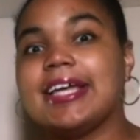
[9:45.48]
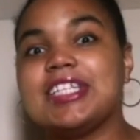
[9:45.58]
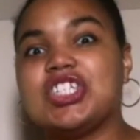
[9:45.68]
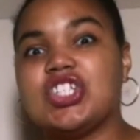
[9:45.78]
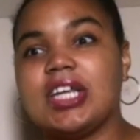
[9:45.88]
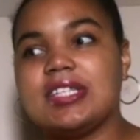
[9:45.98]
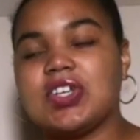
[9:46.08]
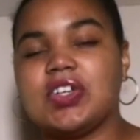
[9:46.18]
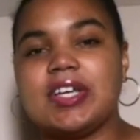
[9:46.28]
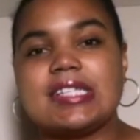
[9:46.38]

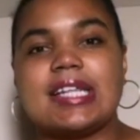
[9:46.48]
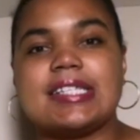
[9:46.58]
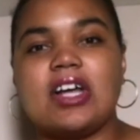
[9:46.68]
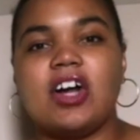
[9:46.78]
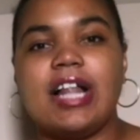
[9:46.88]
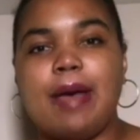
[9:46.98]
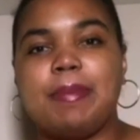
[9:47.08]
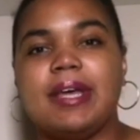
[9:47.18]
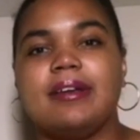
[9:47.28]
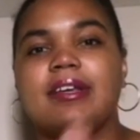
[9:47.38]
Gentleness. Let's all clap
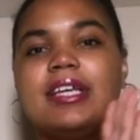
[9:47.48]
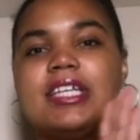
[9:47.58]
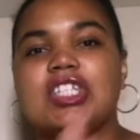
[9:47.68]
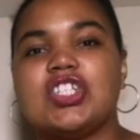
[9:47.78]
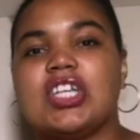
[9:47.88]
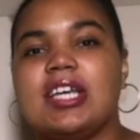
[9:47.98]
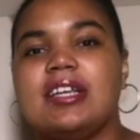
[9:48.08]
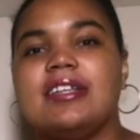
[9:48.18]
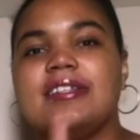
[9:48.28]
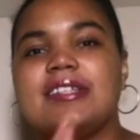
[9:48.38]
it.
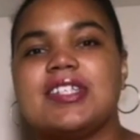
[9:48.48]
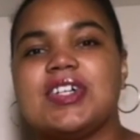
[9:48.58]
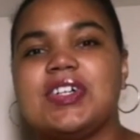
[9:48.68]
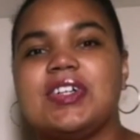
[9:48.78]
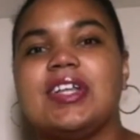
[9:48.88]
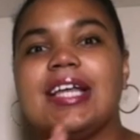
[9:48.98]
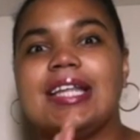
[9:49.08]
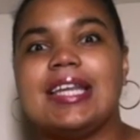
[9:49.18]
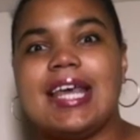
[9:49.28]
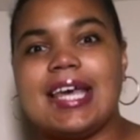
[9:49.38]

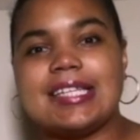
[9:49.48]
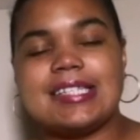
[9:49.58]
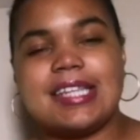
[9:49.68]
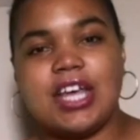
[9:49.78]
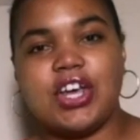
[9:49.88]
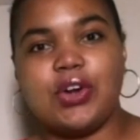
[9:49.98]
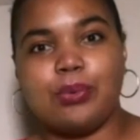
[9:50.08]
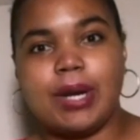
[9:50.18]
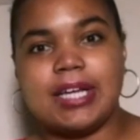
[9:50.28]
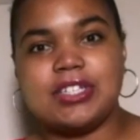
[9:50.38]
Gentleness.
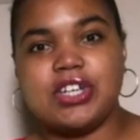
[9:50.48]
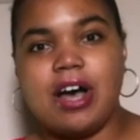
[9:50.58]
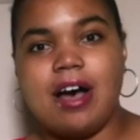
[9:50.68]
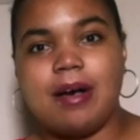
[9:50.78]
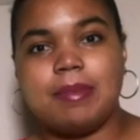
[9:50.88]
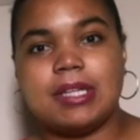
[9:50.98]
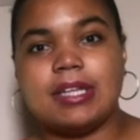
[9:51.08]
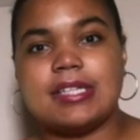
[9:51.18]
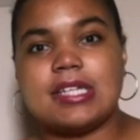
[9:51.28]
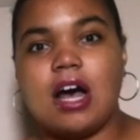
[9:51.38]
Great job.
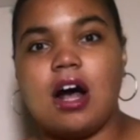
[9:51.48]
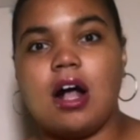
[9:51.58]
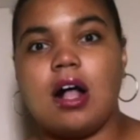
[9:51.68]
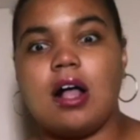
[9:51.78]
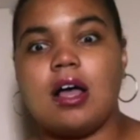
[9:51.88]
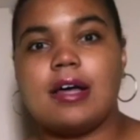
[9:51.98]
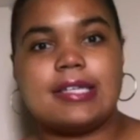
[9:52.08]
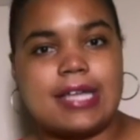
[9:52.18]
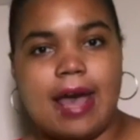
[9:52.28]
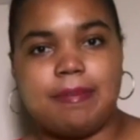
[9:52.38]
Let's all
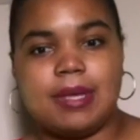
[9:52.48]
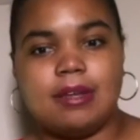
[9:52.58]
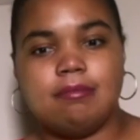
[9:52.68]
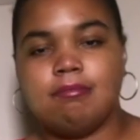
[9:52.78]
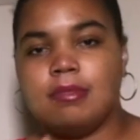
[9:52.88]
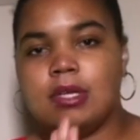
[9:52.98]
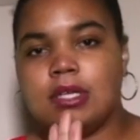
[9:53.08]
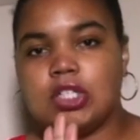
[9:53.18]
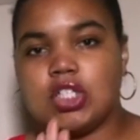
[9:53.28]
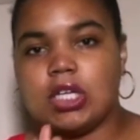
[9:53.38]
tap it.
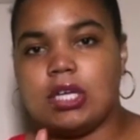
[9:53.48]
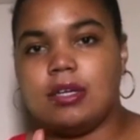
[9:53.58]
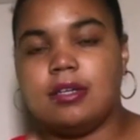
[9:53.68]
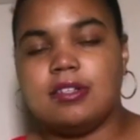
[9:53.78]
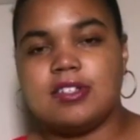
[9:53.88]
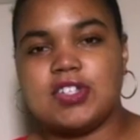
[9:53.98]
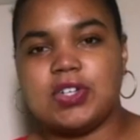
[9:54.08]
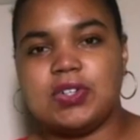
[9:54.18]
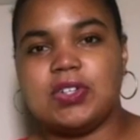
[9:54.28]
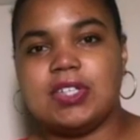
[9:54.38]

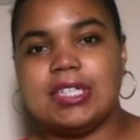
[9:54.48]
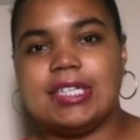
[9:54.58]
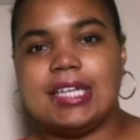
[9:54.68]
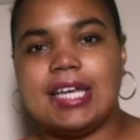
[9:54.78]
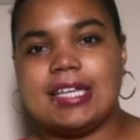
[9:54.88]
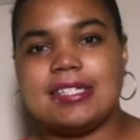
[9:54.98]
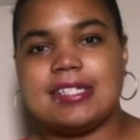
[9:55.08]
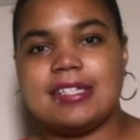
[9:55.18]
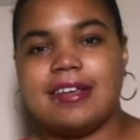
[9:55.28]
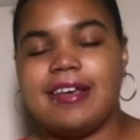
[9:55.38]

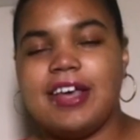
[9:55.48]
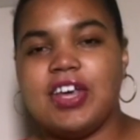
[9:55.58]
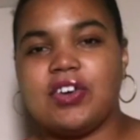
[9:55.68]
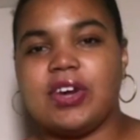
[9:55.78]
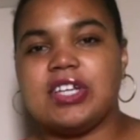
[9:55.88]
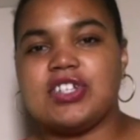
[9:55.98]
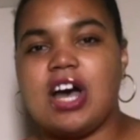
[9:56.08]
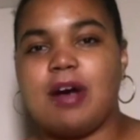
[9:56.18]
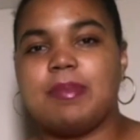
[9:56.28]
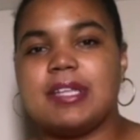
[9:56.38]
Gentleness. Great
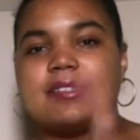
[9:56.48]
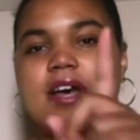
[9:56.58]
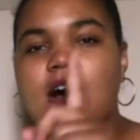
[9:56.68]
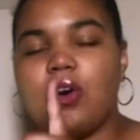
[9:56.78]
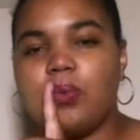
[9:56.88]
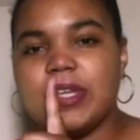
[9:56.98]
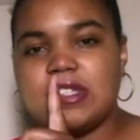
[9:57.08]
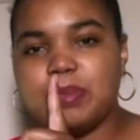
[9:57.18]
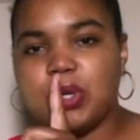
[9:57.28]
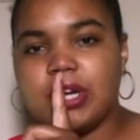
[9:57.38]
job. Let's all
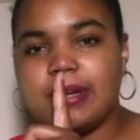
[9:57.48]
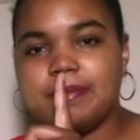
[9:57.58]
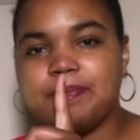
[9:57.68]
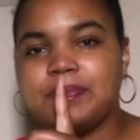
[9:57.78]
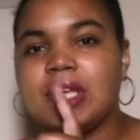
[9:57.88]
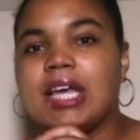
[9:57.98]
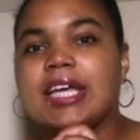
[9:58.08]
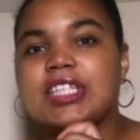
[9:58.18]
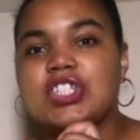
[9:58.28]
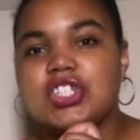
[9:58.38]
whisper it.
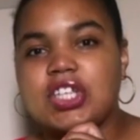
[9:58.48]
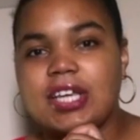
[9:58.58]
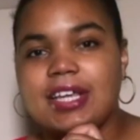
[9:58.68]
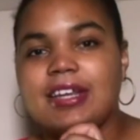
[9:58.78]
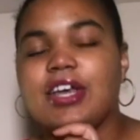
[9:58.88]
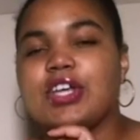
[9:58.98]
Gentleness.